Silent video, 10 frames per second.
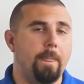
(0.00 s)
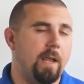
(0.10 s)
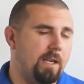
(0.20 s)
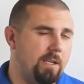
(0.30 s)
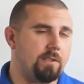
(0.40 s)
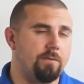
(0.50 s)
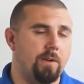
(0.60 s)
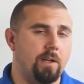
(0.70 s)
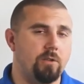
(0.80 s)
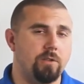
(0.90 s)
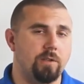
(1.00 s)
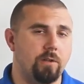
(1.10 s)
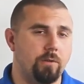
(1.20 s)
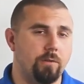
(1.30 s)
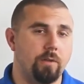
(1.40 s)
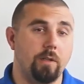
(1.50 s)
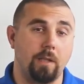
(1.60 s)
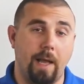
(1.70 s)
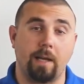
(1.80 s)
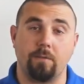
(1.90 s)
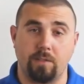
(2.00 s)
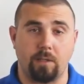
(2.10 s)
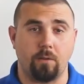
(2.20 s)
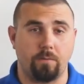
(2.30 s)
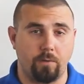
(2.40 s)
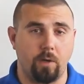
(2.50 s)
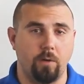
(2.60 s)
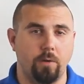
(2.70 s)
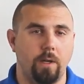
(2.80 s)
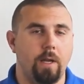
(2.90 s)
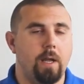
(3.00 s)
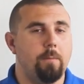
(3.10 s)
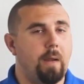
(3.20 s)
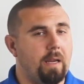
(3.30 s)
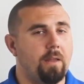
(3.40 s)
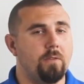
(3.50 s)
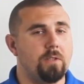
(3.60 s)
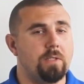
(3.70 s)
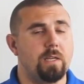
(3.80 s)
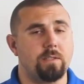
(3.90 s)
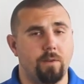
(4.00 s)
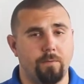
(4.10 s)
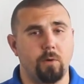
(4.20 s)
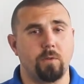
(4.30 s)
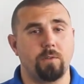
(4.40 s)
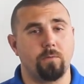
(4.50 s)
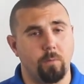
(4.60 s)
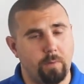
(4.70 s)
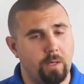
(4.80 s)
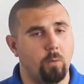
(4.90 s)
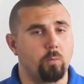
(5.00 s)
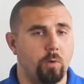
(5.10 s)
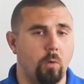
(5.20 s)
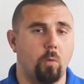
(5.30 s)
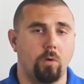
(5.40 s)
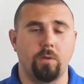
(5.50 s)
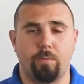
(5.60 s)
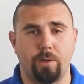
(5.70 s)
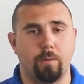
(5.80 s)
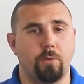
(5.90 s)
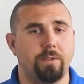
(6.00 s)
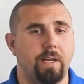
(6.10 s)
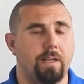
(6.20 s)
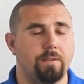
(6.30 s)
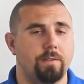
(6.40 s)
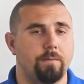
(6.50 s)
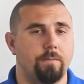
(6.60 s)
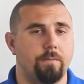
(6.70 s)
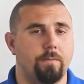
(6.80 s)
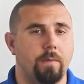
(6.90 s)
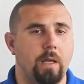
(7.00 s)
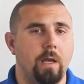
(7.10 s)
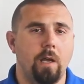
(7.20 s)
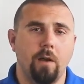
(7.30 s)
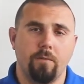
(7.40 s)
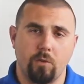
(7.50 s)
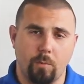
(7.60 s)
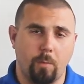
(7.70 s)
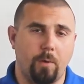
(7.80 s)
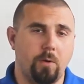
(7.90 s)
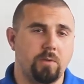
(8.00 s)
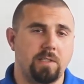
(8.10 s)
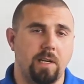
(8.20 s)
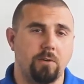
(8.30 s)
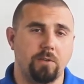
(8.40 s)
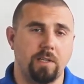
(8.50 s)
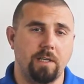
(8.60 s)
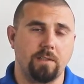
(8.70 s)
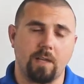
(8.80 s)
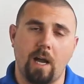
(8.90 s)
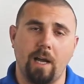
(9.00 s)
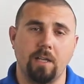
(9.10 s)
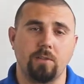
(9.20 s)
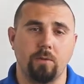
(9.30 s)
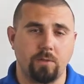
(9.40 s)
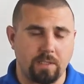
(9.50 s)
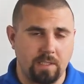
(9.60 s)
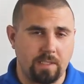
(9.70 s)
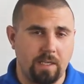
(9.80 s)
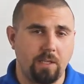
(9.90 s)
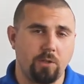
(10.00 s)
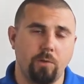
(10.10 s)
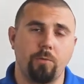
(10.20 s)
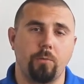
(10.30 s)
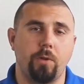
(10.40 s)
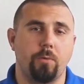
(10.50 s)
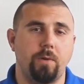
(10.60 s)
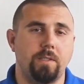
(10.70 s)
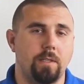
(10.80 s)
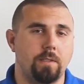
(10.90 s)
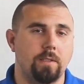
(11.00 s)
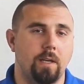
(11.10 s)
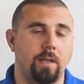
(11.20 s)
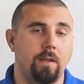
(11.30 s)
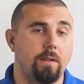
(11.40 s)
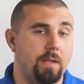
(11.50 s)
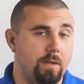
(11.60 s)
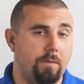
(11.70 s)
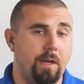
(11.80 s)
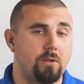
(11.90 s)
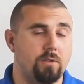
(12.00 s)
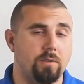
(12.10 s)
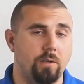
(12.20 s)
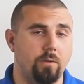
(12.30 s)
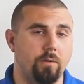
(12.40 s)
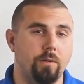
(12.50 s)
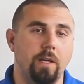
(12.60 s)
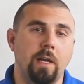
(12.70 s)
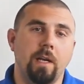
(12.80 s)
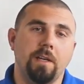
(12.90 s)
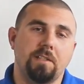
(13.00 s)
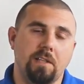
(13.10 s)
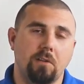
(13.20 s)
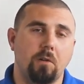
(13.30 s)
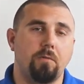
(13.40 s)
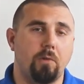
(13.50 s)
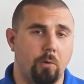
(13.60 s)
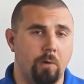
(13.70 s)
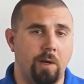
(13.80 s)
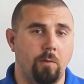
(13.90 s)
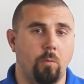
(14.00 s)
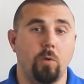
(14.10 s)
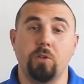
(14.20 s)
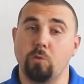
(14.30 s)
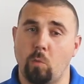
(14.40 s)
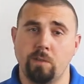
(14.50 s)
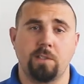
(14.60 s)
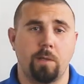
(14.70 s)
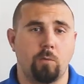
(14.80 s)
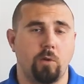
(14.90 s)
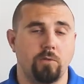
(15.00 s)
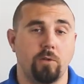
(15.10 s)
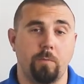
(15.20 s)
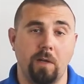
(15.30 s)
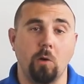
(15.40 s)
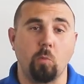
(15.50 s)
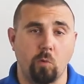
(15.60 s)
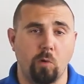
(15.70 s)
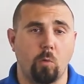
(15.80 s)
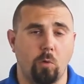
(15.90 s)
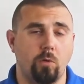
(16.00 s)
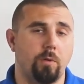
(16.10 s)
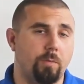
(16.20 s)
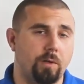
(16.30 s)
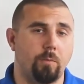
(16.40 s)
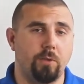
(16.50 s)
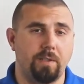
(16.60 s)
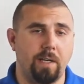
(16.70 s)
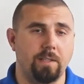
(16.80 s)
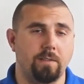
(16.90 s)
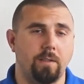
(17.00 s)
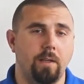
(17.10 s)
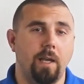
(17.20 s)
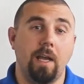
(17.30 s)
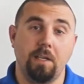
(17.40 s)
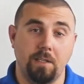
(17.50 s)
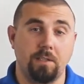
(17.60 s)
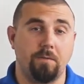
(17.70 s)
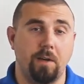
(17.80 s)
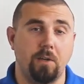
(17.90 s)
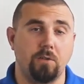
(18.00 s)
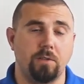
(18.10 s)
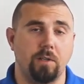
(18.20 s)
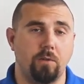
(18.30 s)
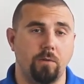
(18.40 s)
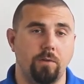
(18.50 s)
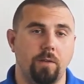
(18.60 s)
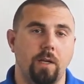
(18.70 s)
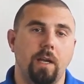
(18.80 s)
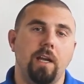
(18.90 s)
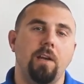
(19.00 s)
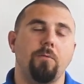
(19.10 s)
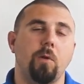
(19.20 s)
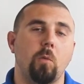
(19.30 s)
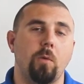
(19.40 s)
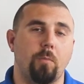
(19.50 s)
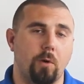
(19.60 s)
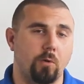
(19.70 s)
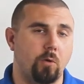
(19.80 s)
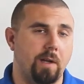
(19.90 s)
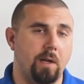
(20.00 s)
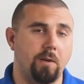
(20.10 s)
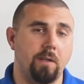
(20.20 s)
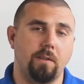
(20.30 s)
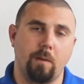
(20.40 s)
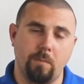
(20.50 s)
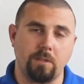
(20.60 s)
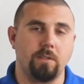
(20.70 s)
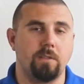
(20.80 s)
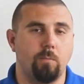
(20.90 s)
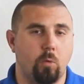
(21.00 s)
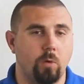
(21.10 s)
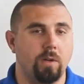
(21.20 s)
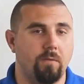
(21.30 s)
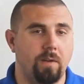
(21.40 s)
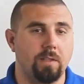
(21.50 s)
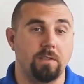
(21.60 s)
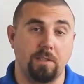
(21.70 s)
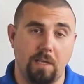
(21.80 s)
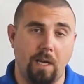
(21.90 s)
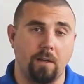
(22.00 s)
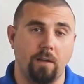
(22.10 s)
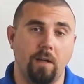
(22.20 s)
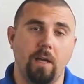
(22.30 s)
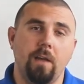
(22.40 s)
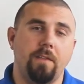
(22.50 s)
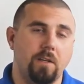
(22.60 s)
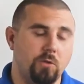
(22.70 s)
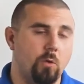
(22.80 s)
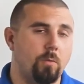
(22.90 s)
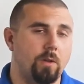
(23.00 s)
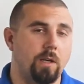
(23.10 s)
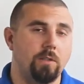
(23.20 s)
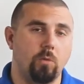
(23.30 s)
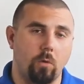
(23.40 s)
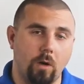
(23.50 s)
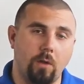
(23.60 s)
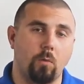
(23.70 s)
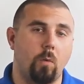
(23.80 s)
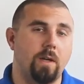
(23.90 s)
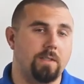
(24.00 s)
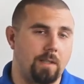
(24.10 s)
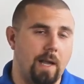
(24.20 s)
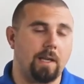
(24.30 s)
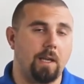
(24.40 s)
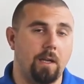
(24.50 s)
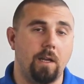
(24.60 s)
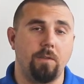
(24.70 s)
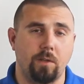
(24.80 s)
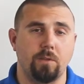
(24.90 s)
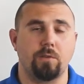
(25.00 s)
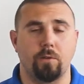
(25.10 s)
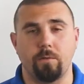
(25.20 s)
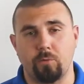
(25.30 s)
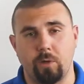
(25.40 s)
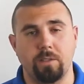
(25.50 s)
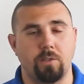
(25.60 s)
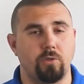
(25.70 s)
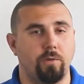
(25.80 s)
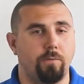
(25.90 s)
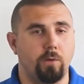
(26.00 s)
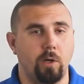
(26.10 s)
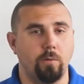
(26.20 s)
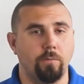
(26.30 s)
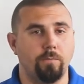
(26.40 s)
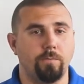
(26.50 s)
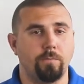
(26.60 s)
and disadvantages include lack of cyclic flow, making this test the furthest from being a real-world applicable test. For the proposed standard test ISO CD 23369, the advantages include cyclic flow rate, which is one step closer to being a real-world applicable test, and disadvantages include infrequent particle counting that misses important events and data that is normalized or otherwise lacking in the concern of transitional flow.